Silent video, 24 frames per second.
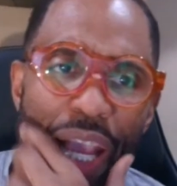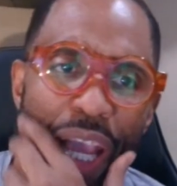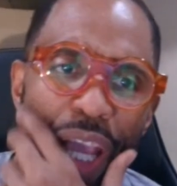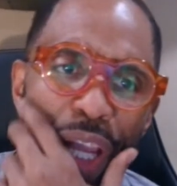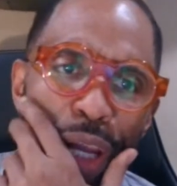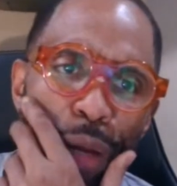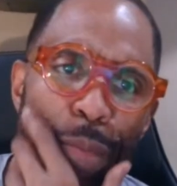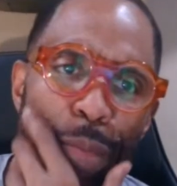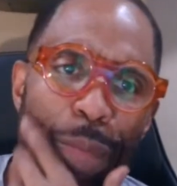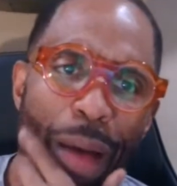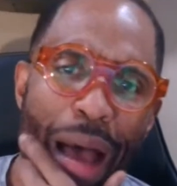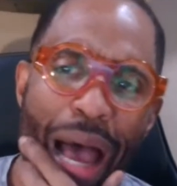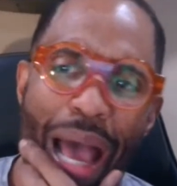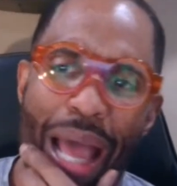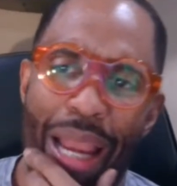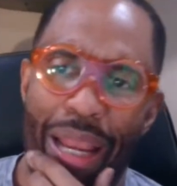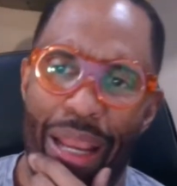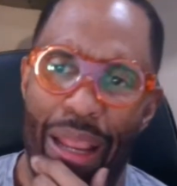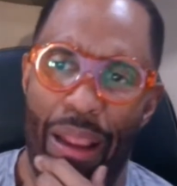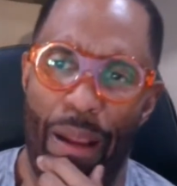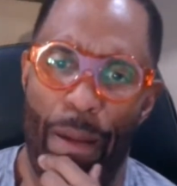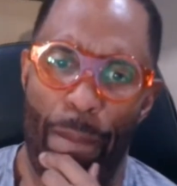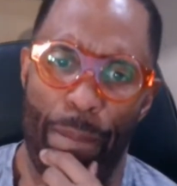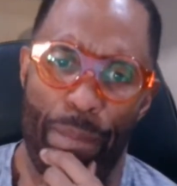
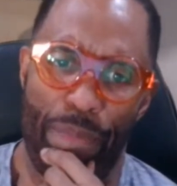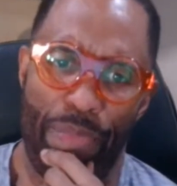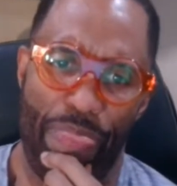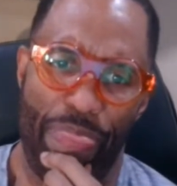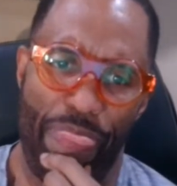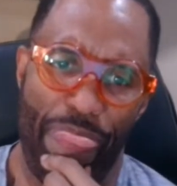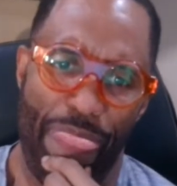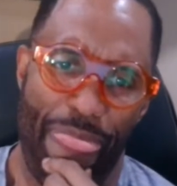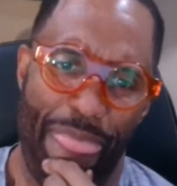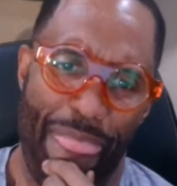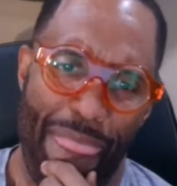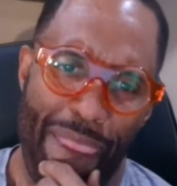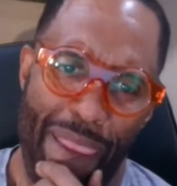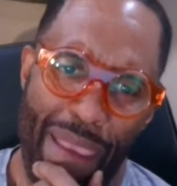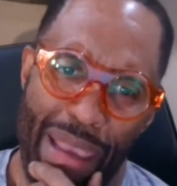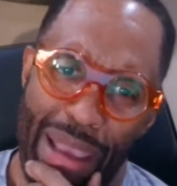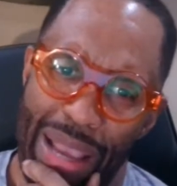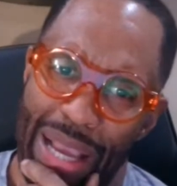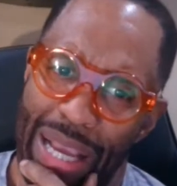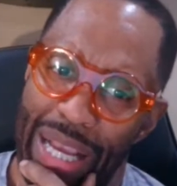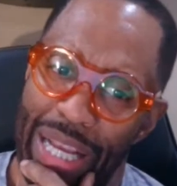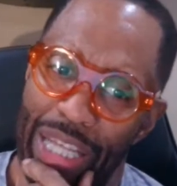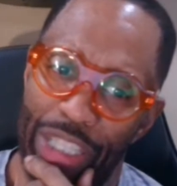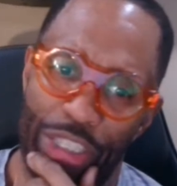anybody
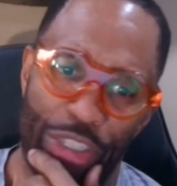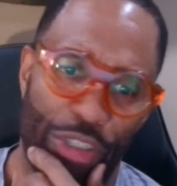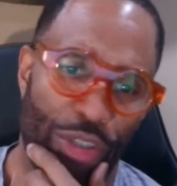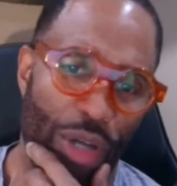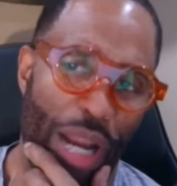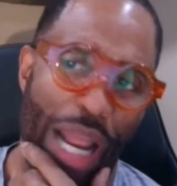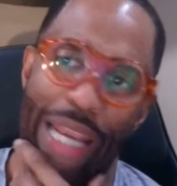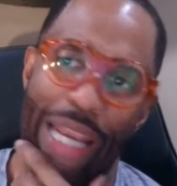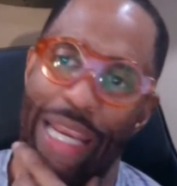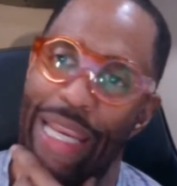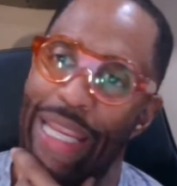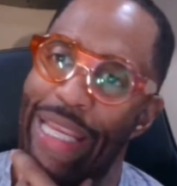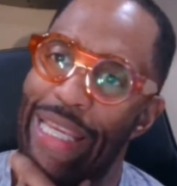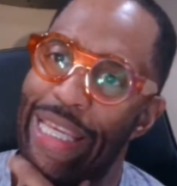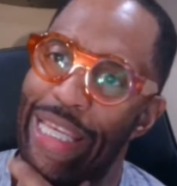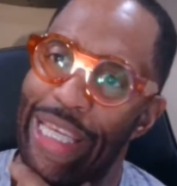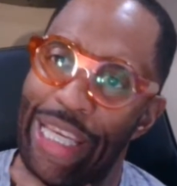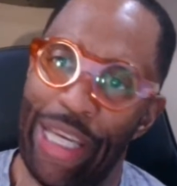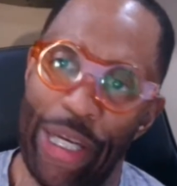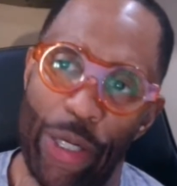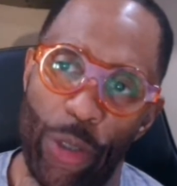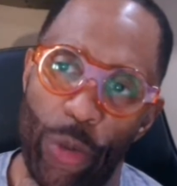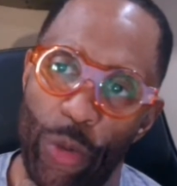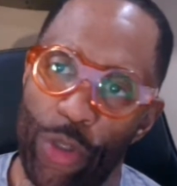is trying to
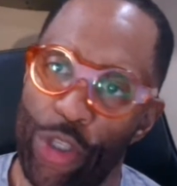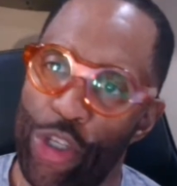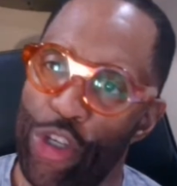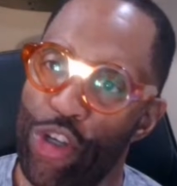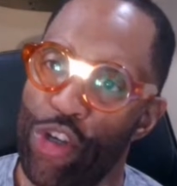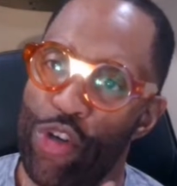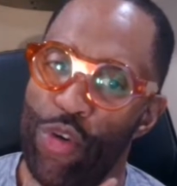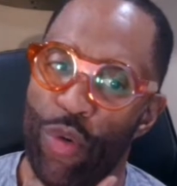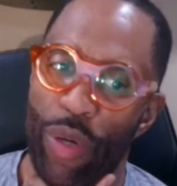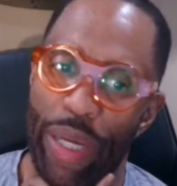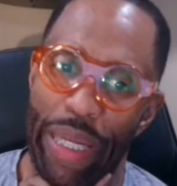guilt you